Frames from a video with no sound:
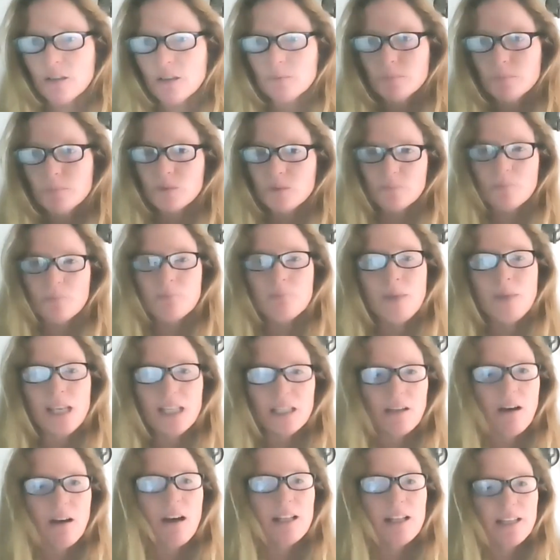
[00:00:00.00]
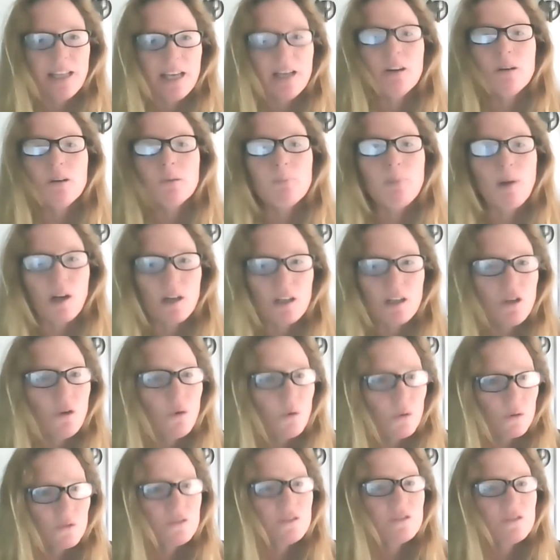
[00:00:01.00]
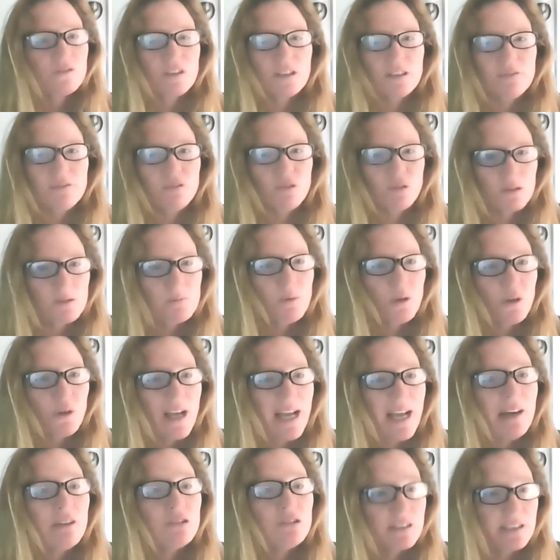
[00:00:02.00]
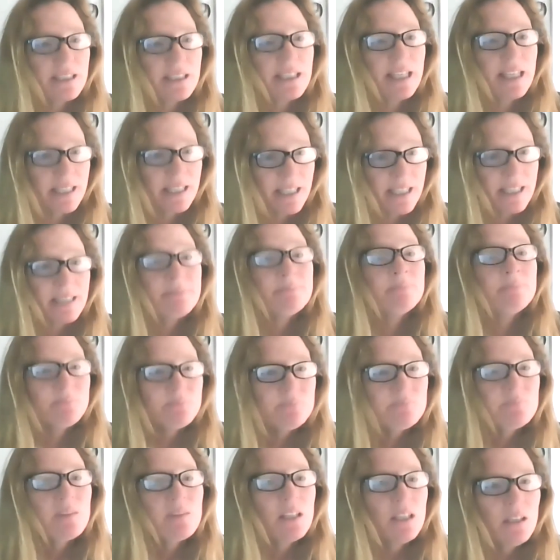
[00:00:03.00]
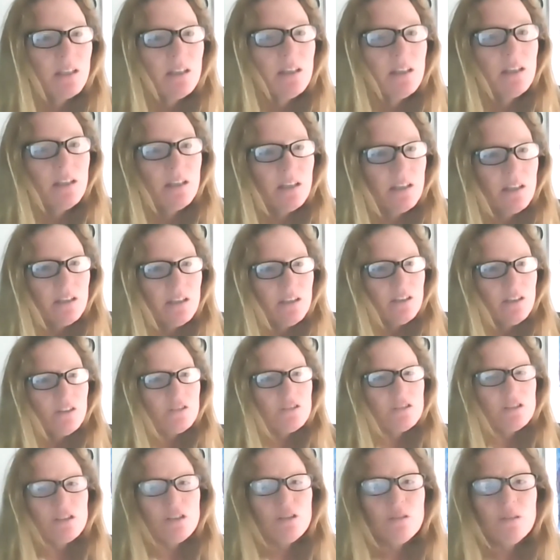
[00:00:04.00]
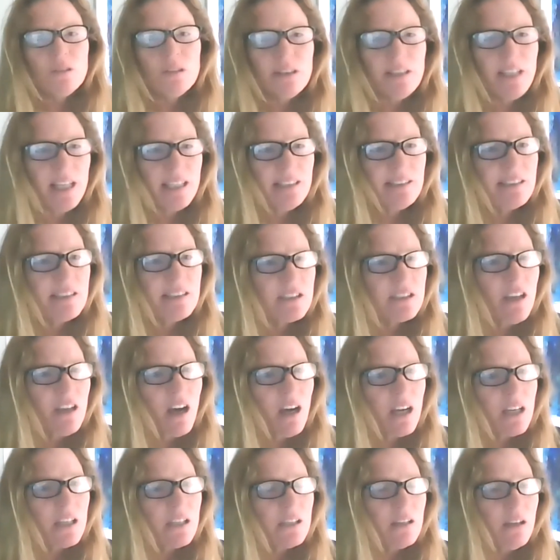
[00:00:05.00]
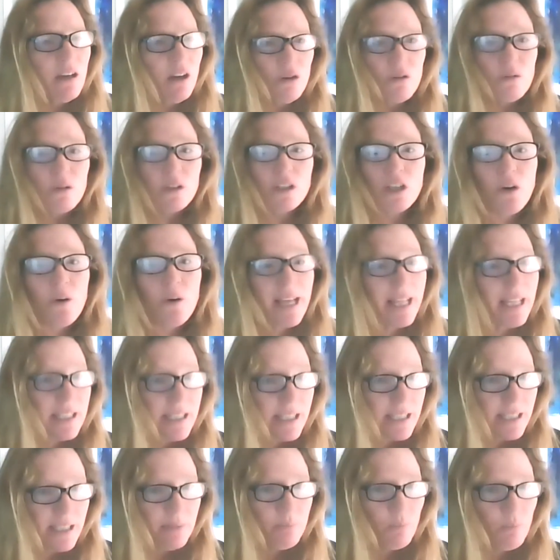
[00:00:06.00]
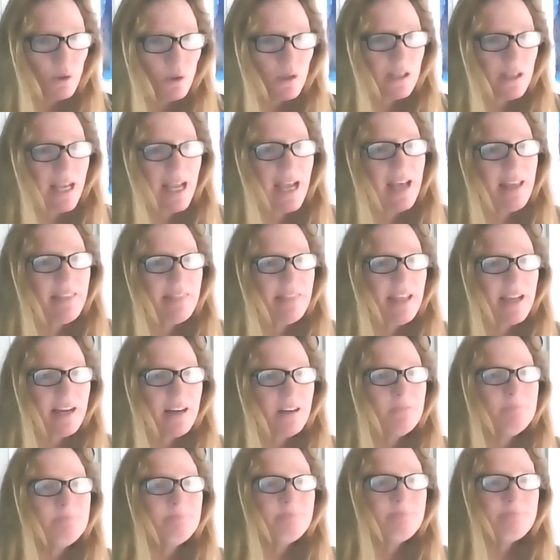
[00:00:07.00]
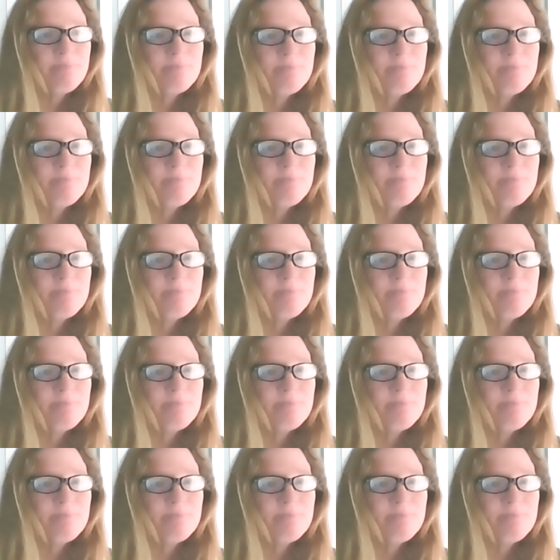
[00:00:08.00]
homes, may not help our goals for affordable housing any. So let's talk. Oh, go ahead. Any more to add there?